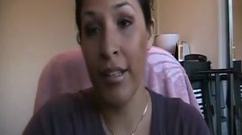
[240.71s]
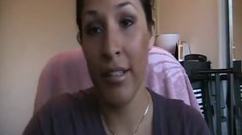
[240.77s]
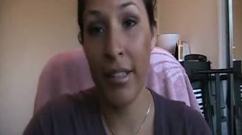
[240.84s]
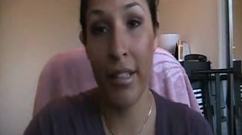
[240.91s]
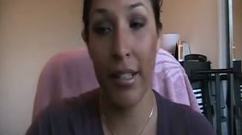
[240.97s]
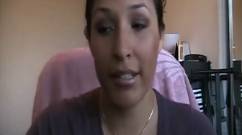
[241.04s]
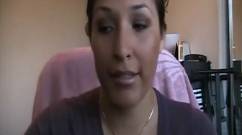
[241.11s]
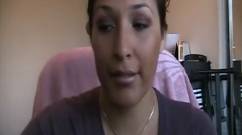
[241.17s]

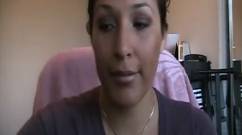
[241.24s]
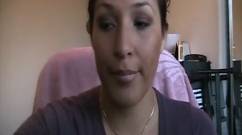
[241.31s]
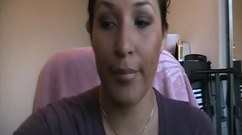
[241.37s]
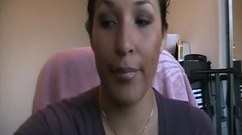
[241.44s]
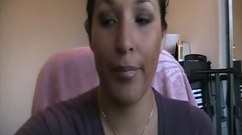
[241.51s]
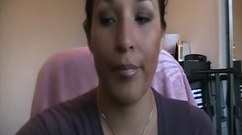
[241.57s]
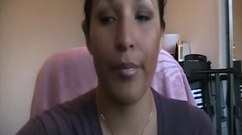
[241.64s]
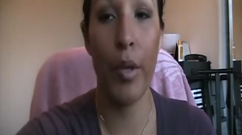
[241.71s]
like,
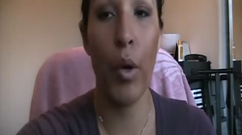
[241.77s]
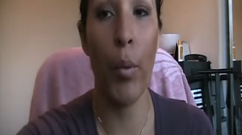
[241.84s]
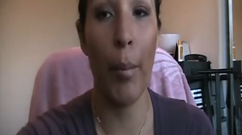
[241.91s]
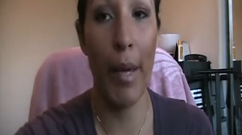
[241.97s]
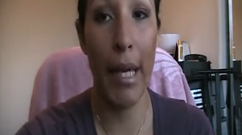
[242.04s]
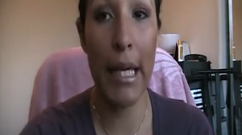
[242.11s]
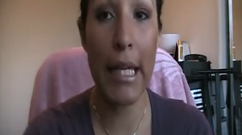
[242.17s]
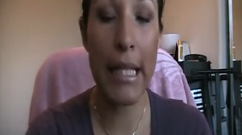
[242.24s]

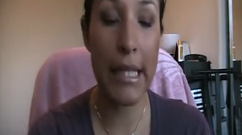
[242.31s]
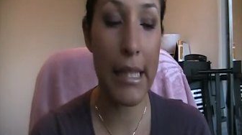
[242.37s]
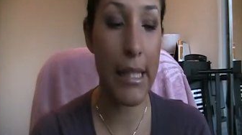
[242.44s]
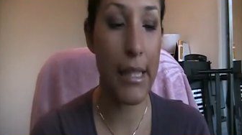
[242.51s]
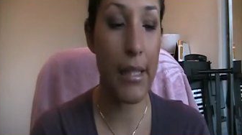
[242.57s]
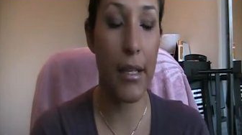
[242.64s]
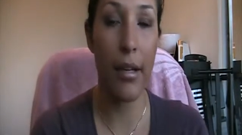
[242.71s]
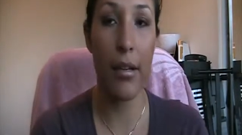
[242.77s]
opaque
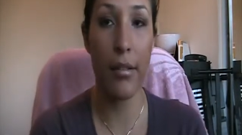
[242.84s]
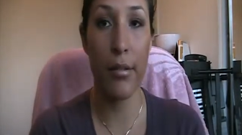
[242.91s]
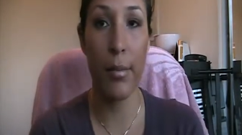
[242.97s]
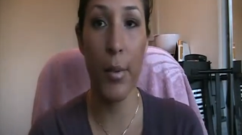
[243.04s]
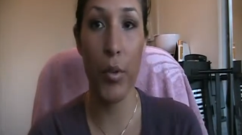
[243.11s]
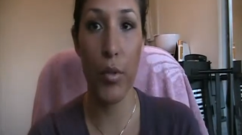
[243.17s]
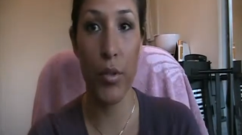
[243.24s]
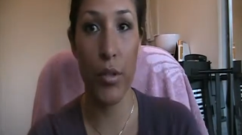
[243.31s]
as
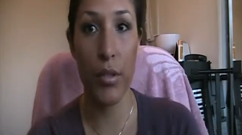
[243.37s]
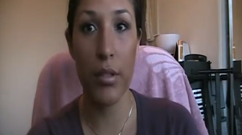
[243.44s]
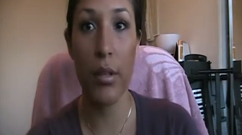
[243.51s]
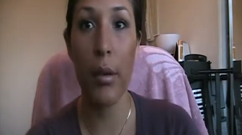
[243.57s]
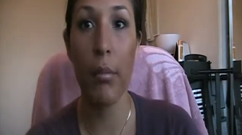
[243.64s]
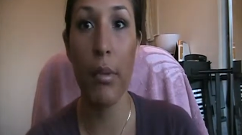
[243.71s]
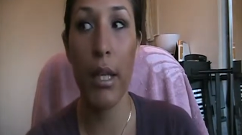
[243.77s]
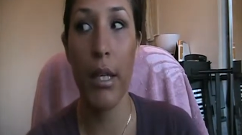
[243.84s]
opposed to
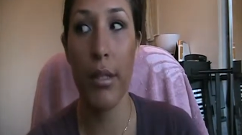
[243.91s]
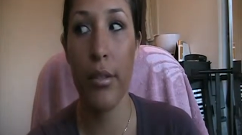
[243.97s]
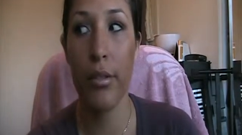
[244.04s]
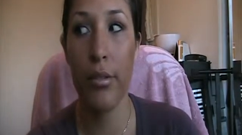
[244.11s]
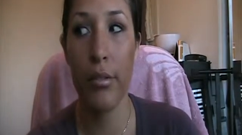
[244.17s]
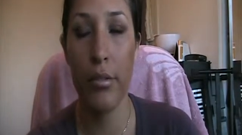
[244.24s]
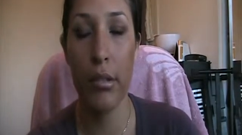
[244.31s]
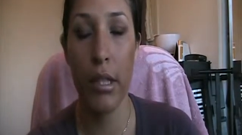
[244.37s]
some
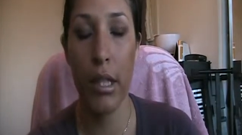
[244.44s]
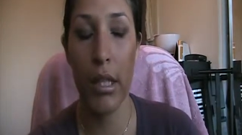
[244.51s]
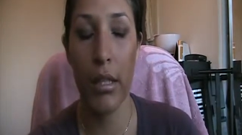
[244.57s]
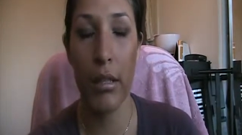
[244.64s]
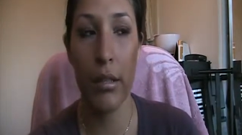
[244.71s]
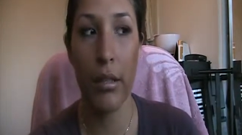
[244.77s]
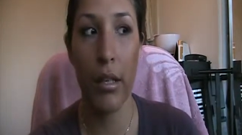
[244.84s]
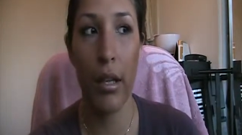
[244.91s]
liners
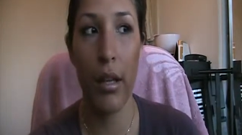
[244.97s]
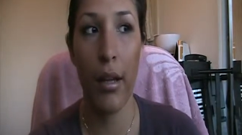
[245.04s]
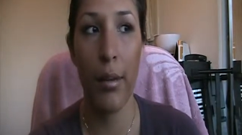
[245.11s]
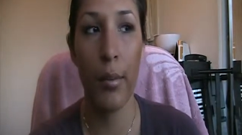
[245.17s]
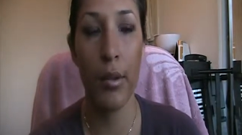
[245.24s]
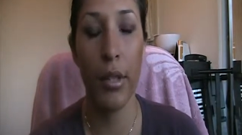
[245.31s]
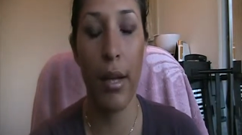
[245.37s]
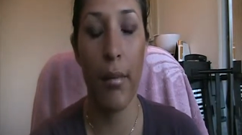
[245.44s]
like I
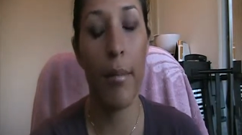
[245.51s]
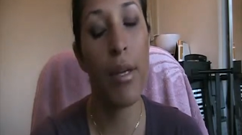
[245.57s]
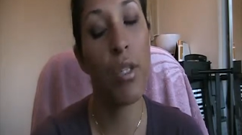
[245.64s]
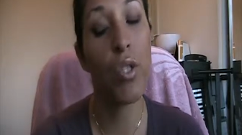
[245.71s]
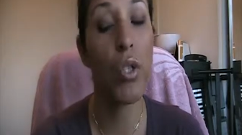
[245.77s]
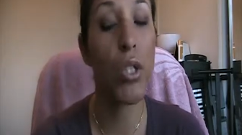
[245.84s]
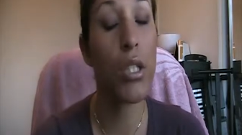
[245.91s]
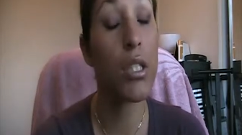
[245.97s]
will not
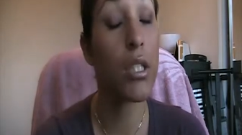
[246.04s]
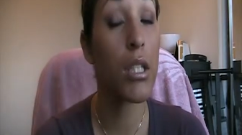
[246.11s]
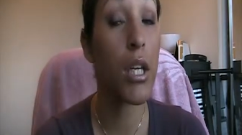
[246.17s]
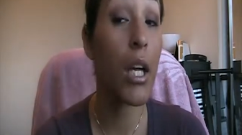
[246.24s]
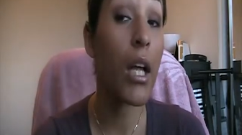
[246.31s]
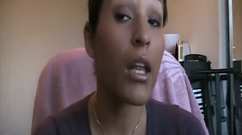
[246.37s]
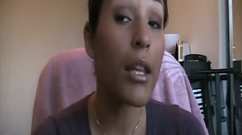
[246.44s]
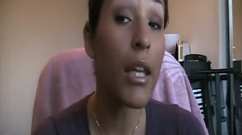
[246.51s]
mention
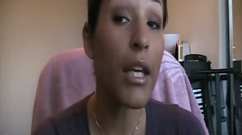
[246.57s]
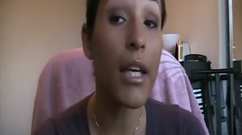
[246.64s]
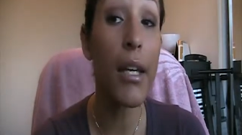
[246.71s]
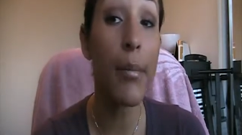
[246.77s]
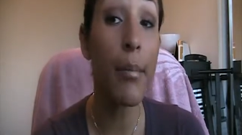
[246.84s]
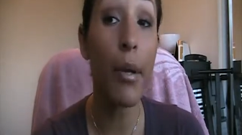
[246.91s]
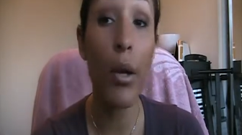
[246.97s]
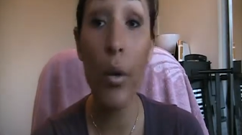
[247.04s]
the
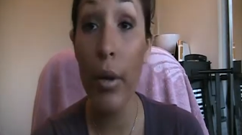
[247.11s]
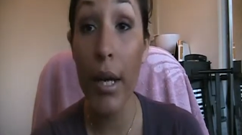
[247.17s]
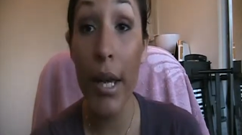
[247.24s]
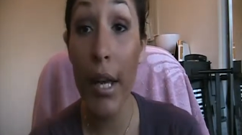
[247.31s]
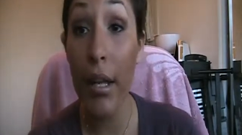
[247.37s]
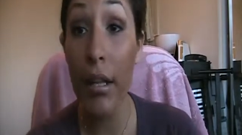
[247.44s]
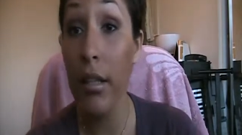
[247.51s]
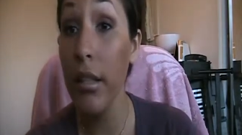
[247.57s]
Hip
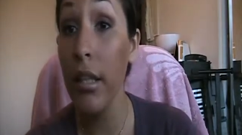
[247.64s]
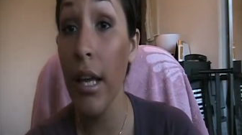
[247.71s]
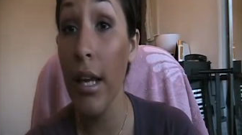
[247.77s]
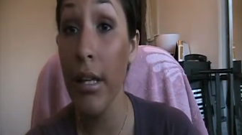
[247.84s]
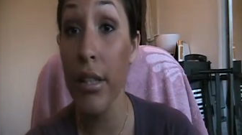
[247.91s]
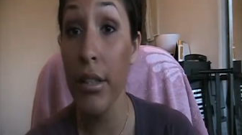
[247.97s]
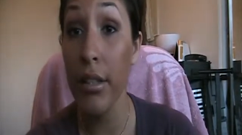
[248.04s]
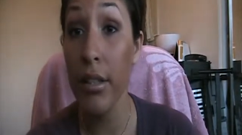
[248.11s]
L'Oreal
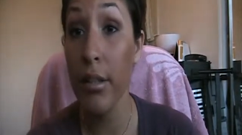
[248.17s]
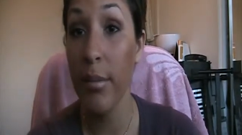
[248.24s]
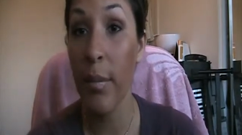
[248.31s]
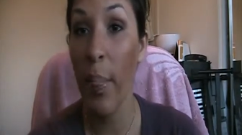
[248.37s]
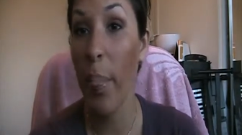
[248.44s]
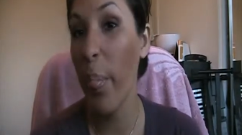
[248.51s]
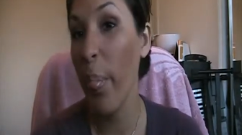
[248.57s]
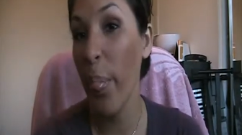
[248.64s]
liner.
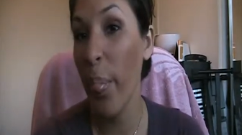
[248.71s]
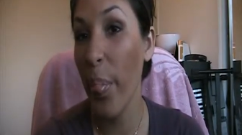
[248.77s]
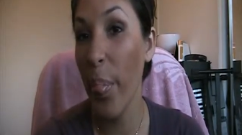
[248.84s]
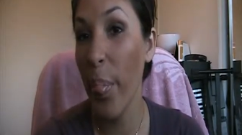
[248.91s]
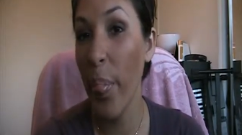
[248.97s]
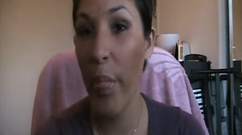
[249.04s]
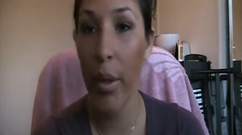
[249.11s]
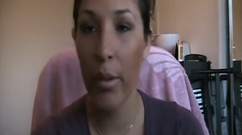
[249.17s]

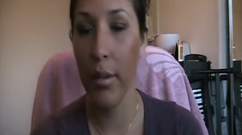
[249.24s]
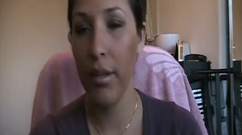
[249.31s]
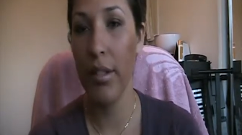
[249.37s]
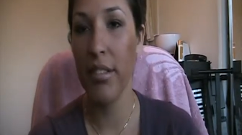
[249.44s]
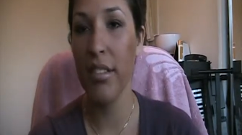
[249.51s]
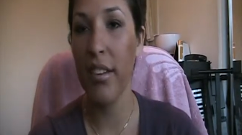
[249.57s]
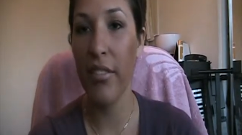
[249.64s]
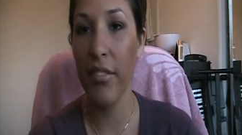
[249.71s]

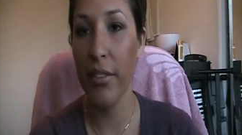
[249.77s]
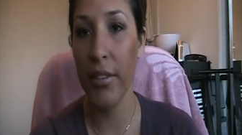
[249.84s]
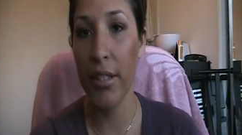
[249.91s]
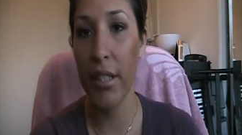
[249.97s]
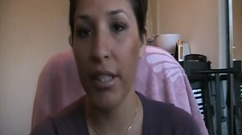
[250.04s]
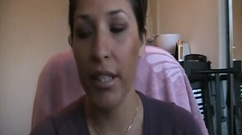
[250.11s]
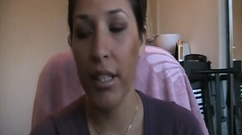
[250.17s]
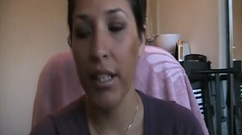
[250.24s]
Not
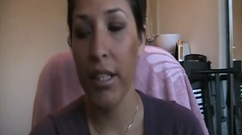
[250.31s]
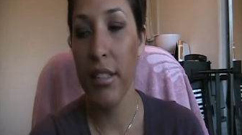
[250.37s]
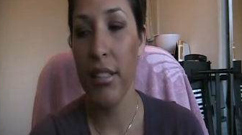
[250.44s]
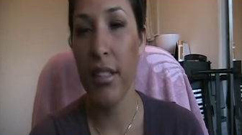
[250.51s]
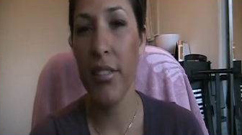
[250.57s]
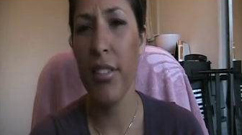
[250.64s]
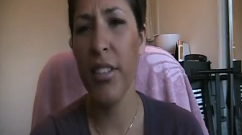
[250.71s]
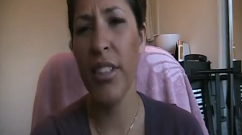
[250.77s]
very, it's
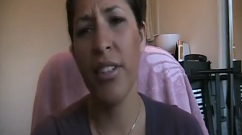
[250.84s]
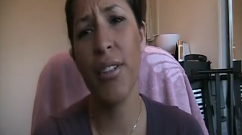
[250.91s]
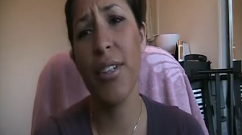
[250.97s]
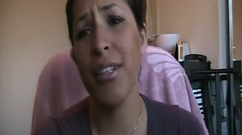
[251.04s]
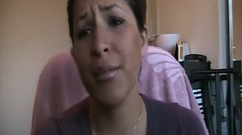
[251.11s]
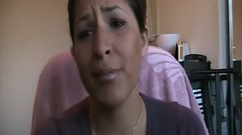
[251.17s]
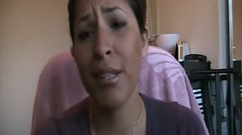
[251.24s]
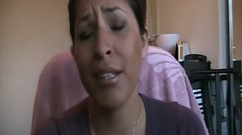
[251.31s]
not very
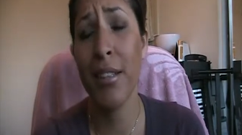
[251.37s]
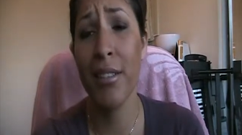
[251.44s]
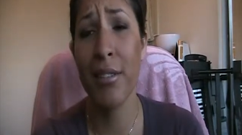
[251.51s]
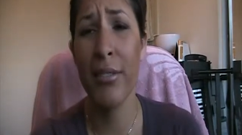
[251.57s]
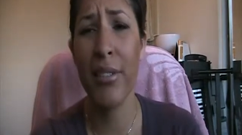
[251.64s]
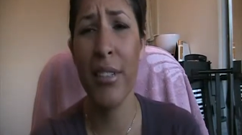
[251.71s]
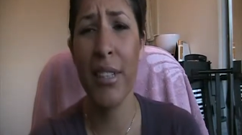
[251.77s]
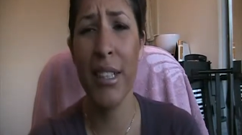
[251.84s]
creamy. It's
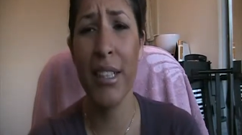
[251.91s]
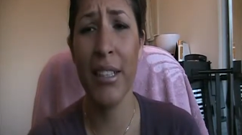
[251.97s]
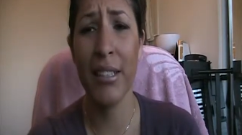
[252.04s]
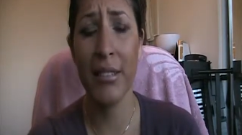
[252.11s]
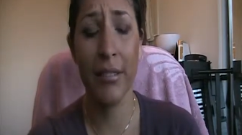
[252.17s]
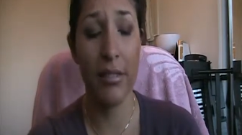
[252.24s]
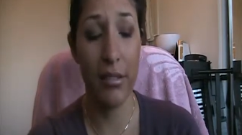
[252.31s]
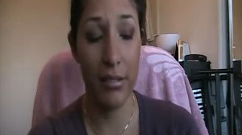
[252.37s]
very
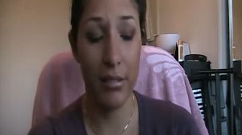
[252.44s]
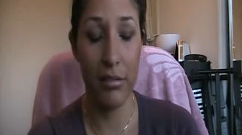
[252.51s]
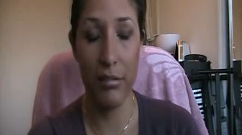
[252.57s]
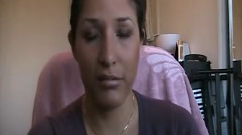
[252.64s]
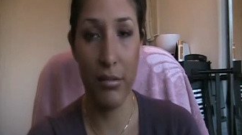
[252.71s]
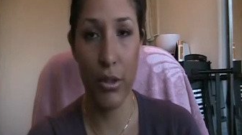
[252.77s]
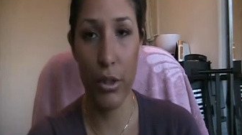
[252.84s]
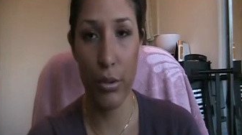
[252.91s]

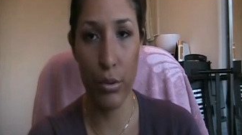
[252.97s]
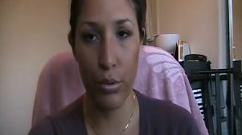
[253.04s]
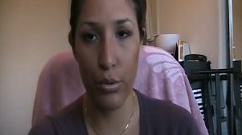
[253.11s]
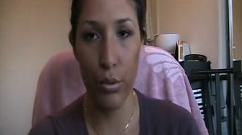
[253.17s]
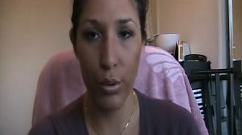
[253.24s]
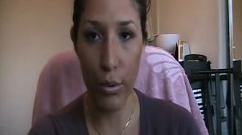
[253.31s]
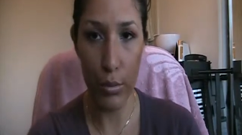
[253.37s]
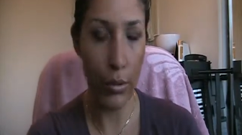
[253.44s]
just
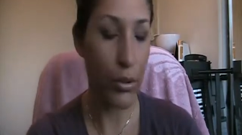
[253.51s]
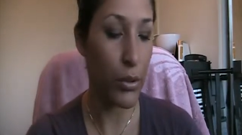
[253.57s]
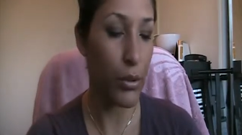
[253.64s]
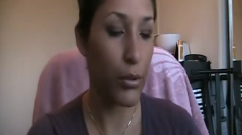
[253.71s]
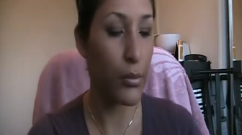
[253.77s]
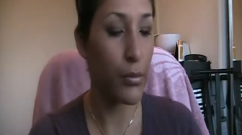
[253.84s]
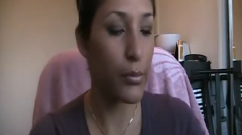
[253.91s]
gross.